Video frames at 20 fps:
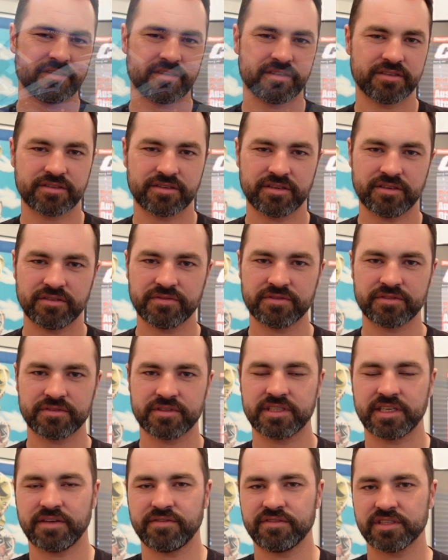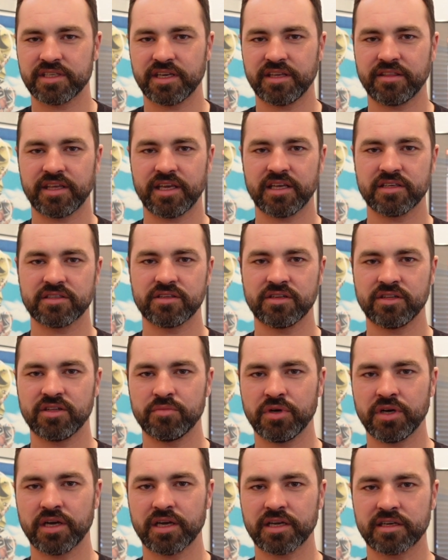control for a $17,000
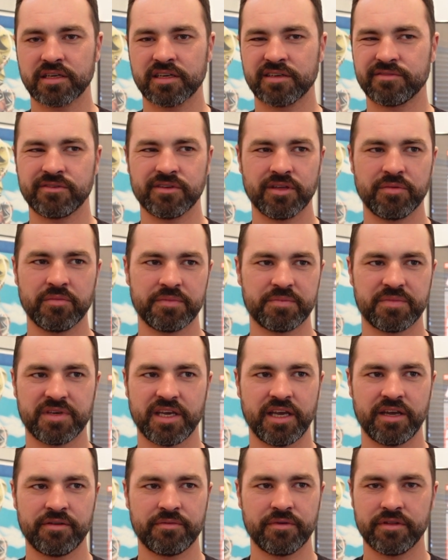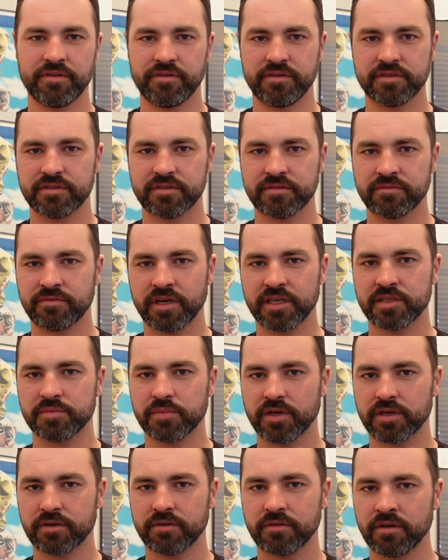bike. I don't really care whether it's a race
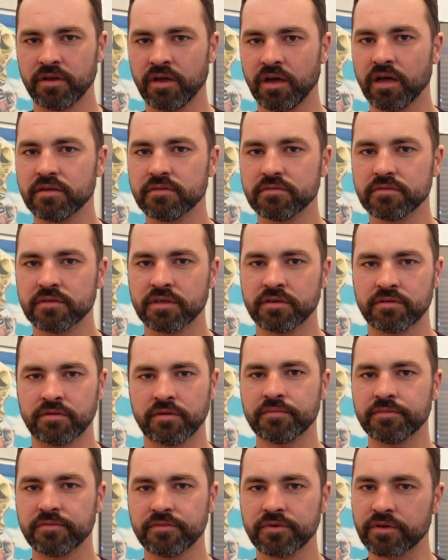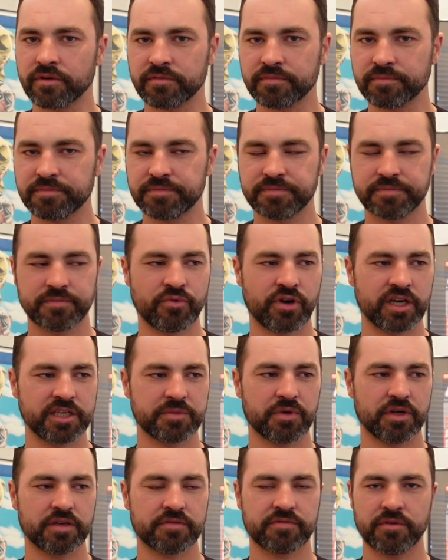bike or not, or a race
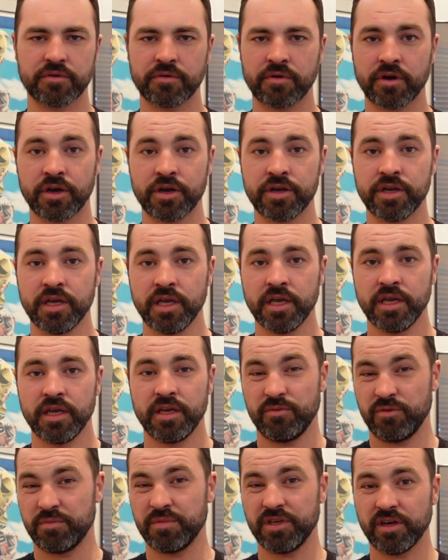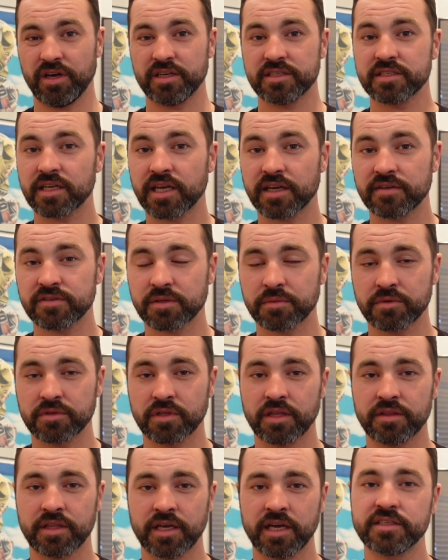bike for the road. It would be nice to have something
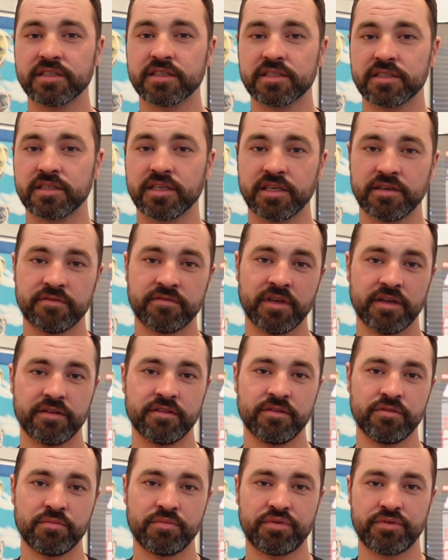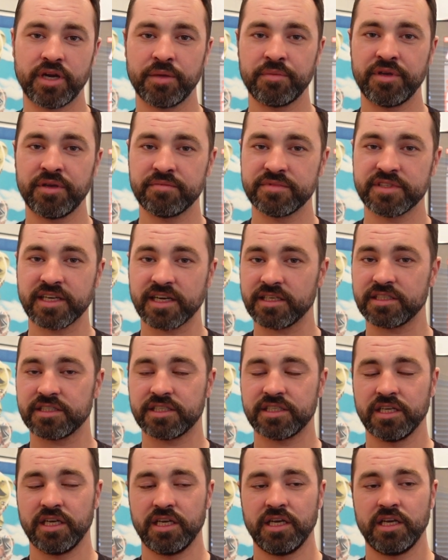like that just to give that little premium
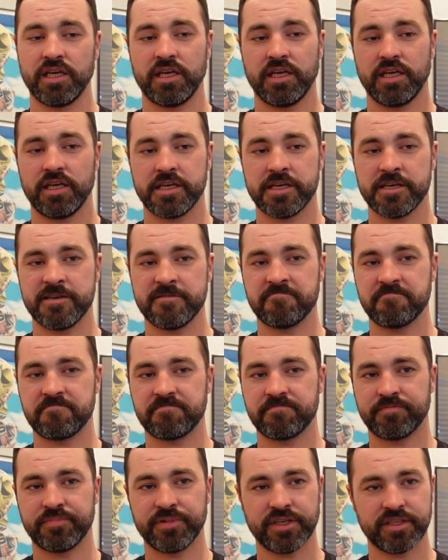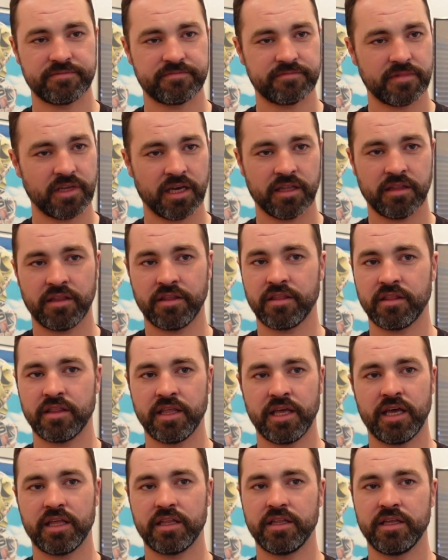touch. But other than
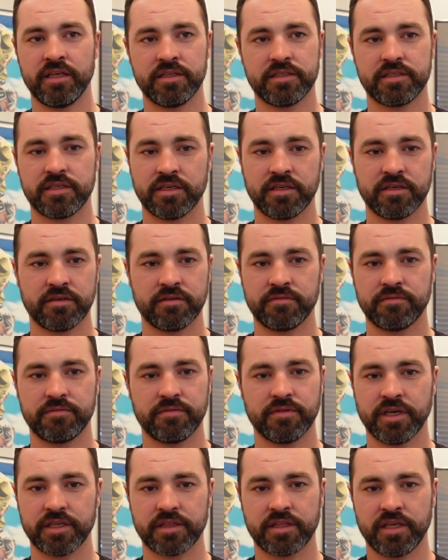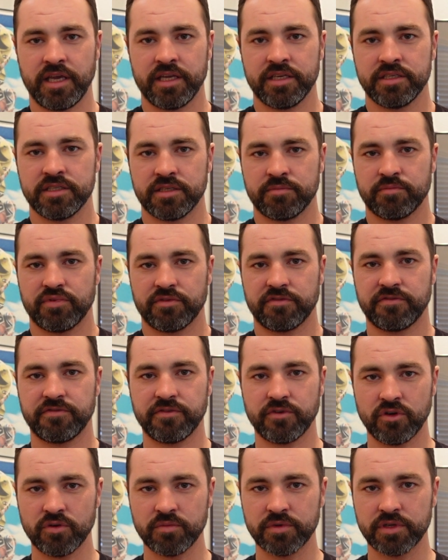that, it's like the engine
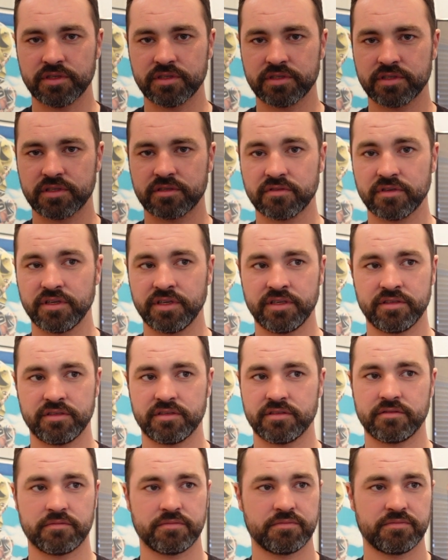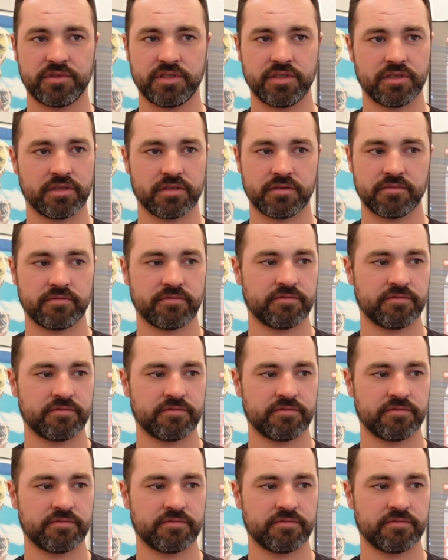performance is just